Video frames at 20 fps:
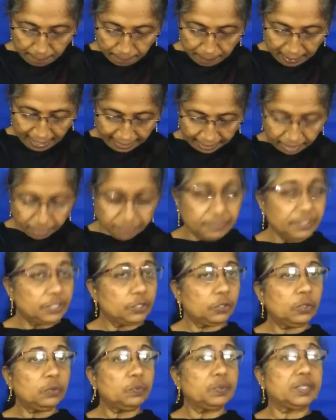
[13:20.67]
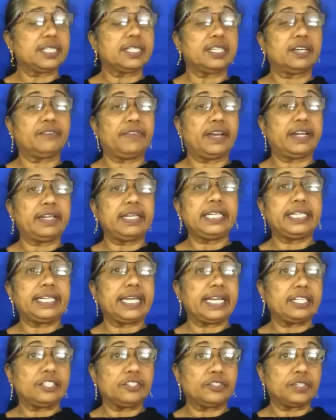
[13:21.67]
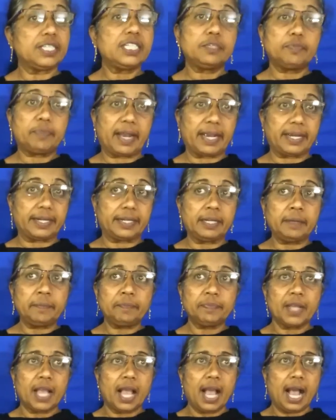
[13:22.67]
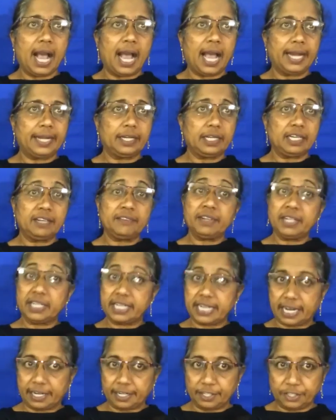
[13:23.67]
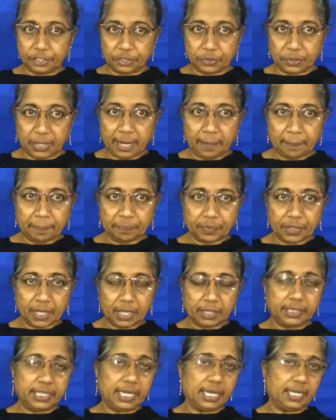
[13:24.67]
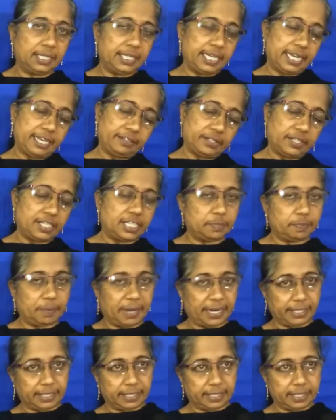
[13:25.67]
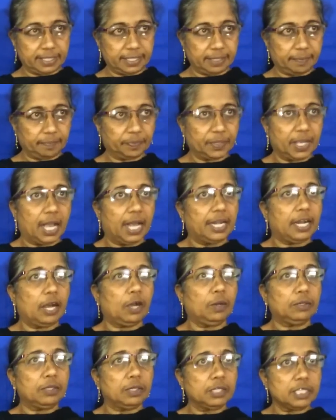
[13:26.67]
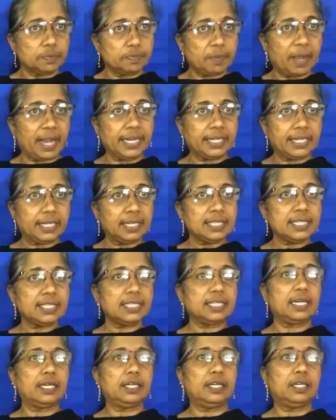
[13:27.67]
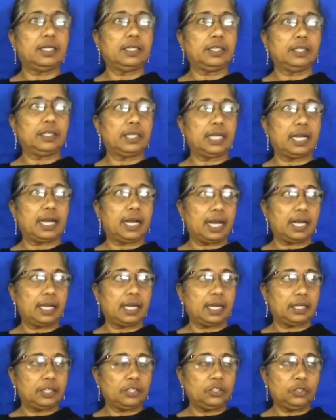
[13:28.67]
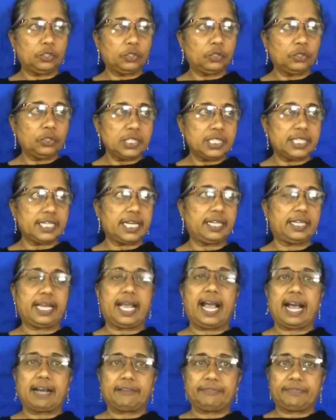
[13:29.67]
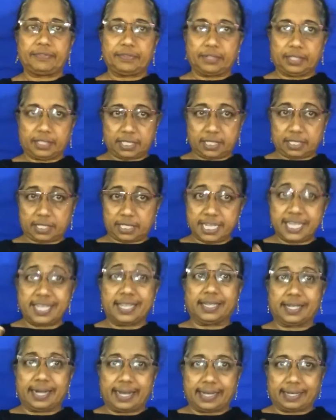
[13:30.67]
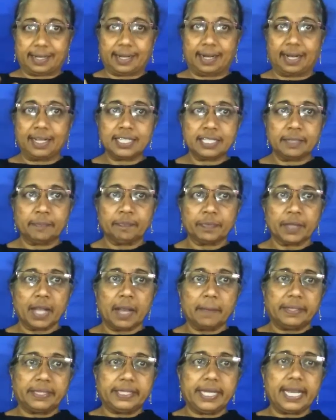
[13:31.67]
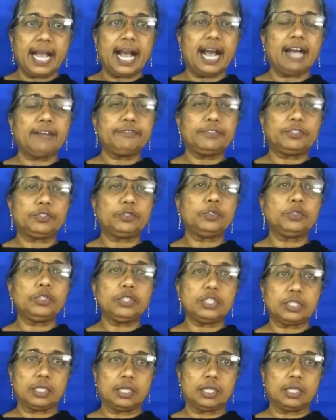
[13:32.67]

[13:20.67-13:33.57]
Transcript: Black widow, which is a very dangerous spider, and even tarantula, they are dangerous spiders. Now spiders, you don't say they have teeth like us, but they have two